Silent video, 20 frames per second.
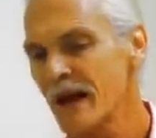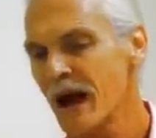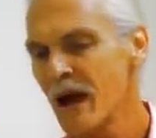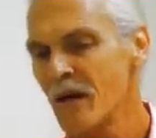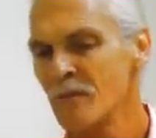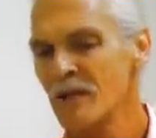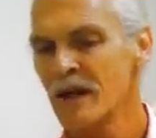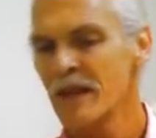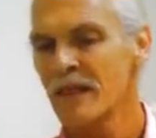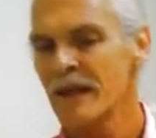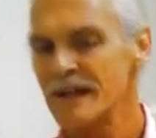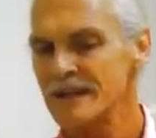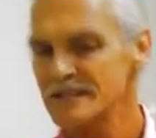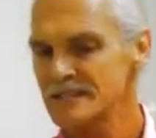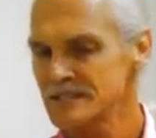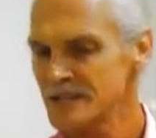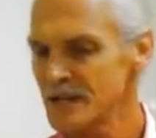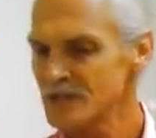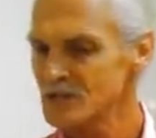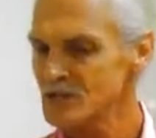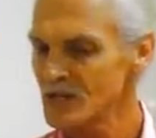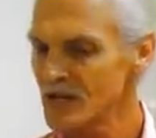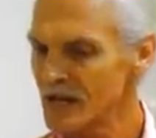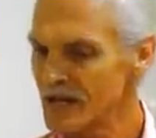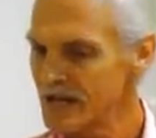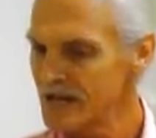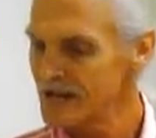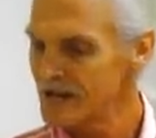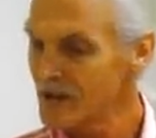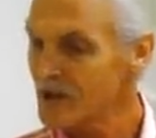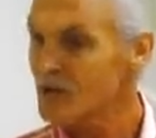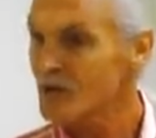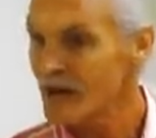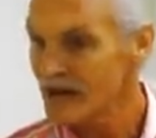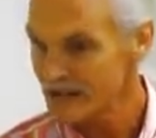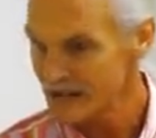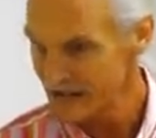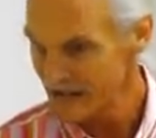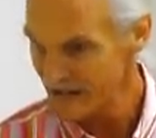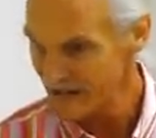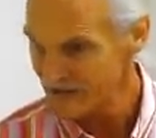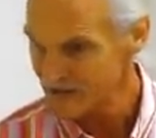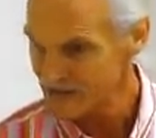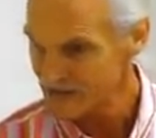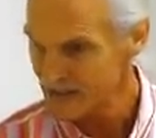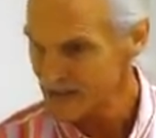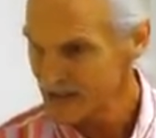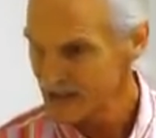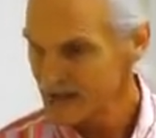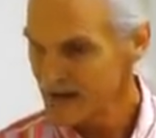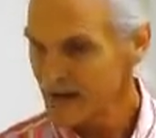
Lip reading: a comment that such a thread lift